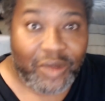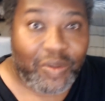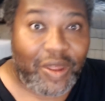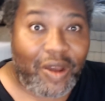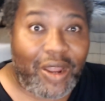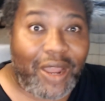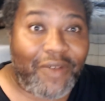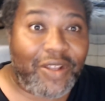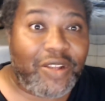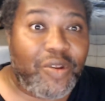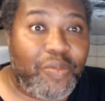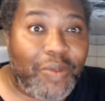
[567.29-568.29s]
without
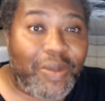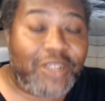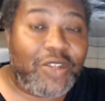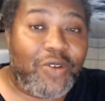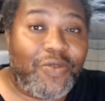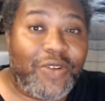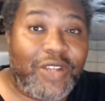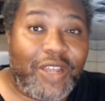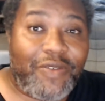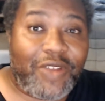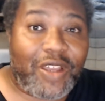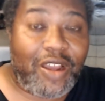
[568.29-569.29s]
having to put myself into
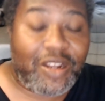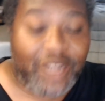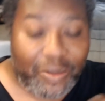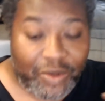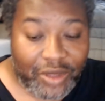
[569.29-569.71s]
heavy contact